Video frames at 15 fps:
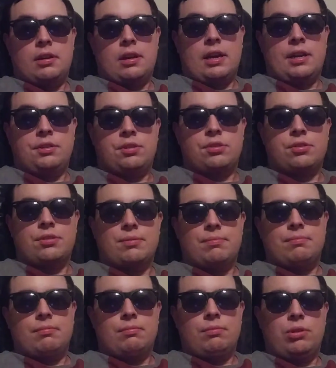And just
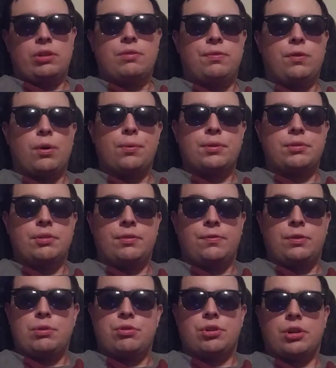look forward to the
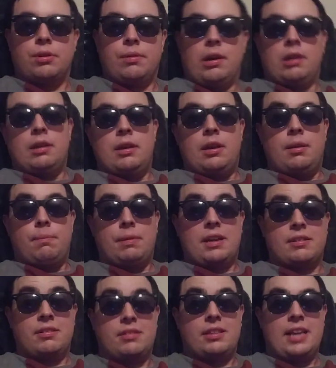future.
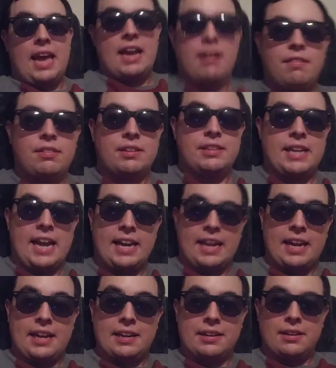because it's the end of the
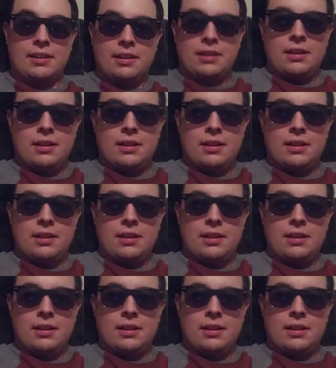decade.